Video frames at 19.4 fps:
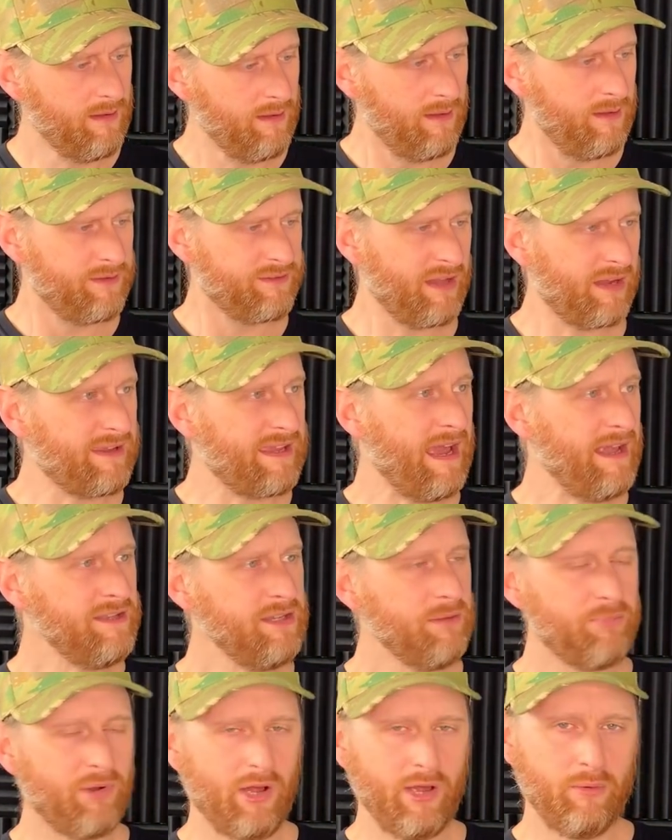So can
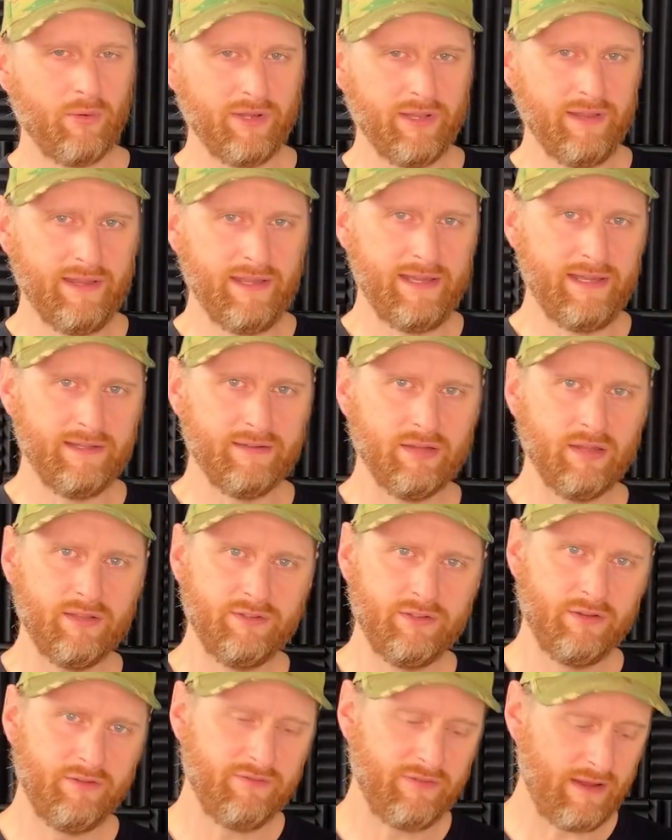you buy one of these and
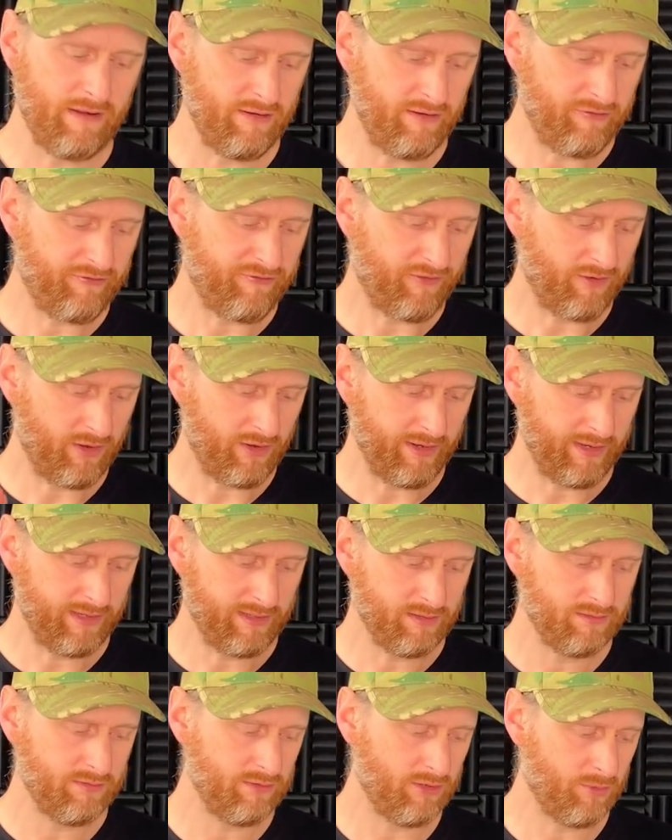do very
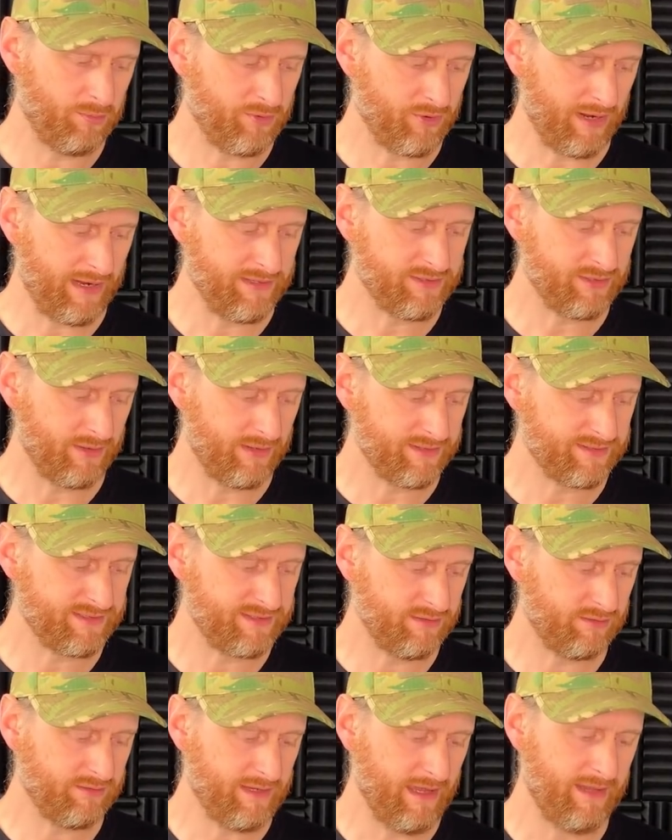fine upgrades to it and
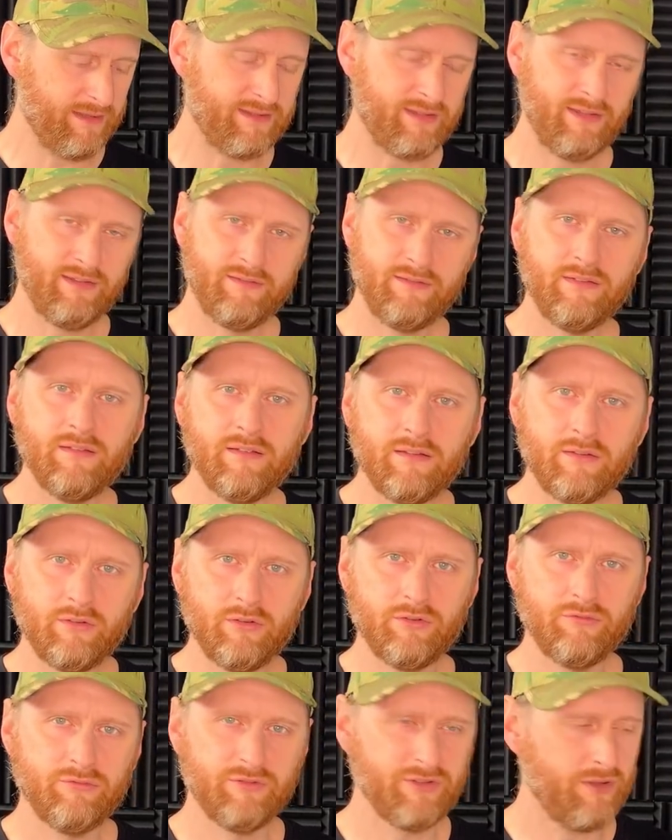still get
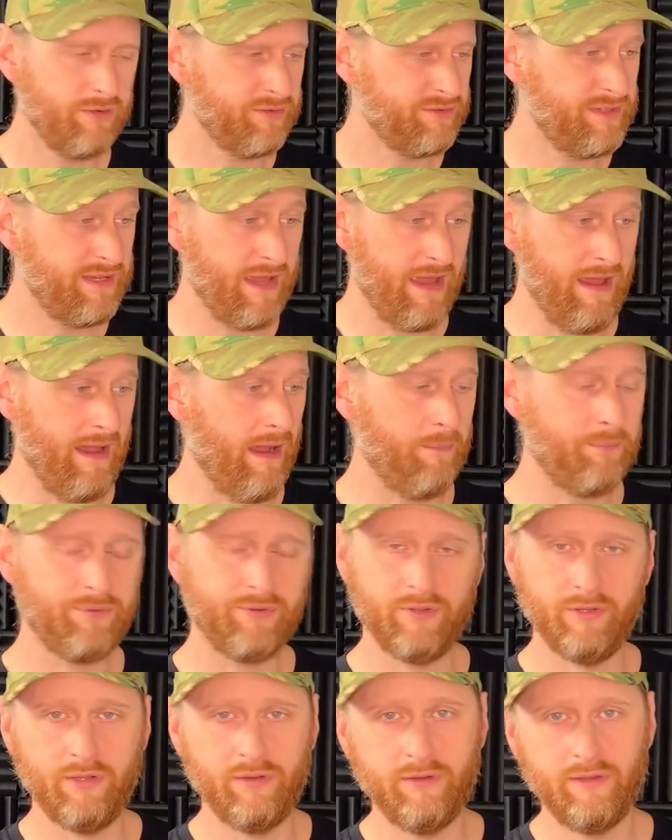good results? Yeah,
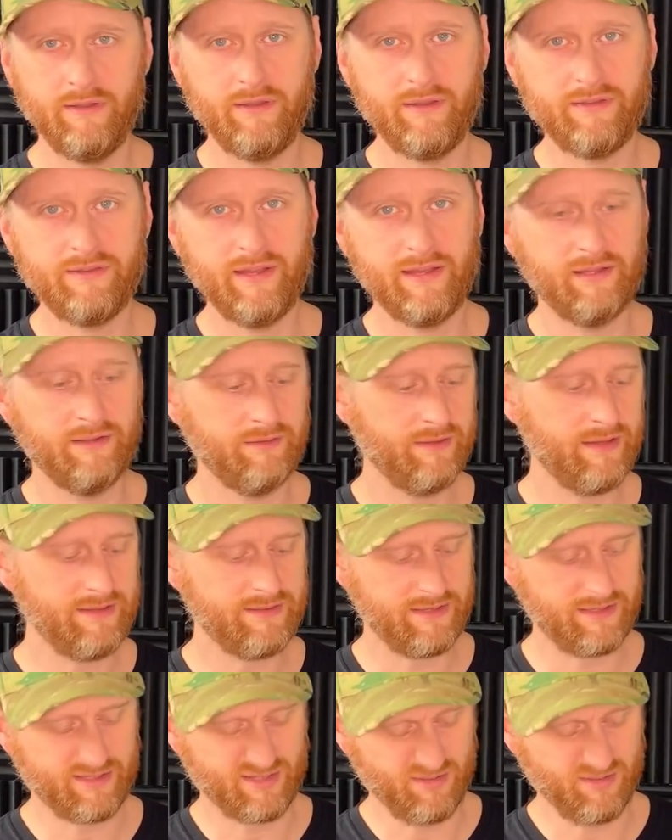absolutely. This thing's a